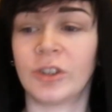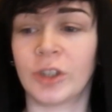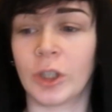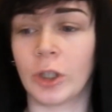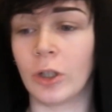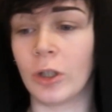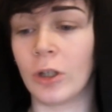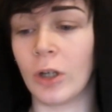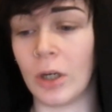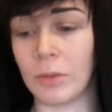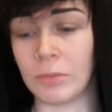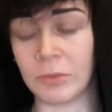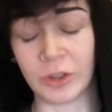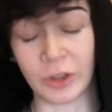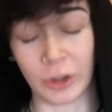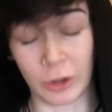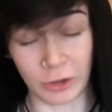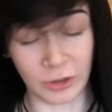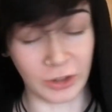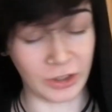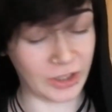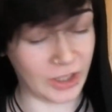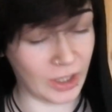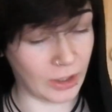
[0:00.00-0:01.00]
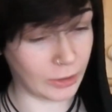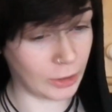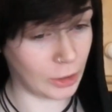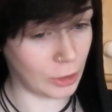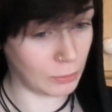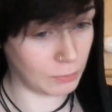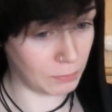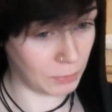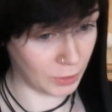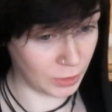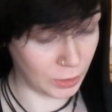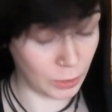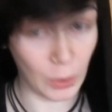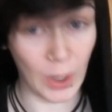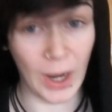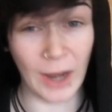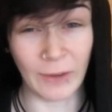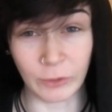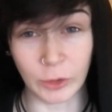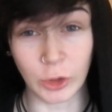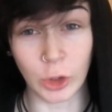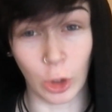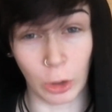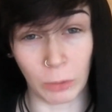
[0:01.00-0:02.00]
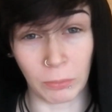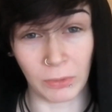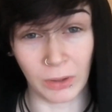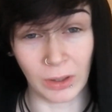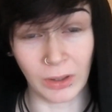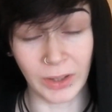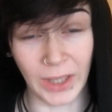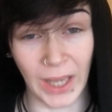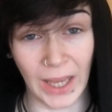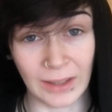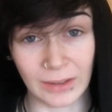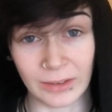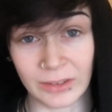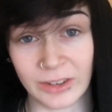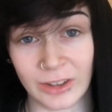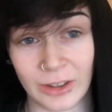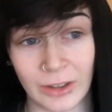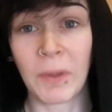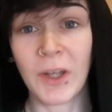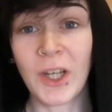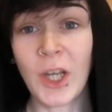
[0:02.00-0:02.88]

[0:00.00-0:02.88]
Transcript: sir, I'm sorry to tell you, but you have terminal cancer.